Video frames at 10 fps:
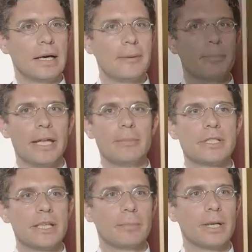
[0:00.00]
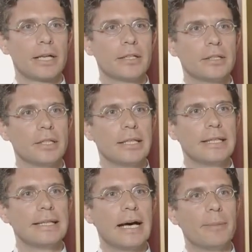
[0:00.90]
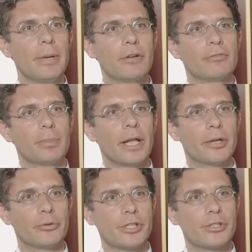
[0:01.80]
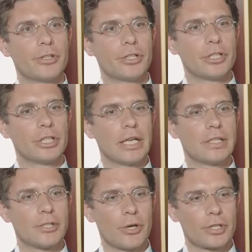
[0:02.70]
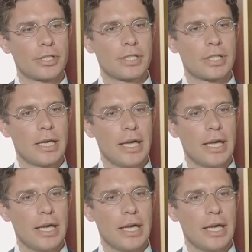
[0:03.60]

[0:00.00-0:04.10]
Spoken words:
Hi, my name is Jan Plagge. I'm Head of Applied Research at STOXX,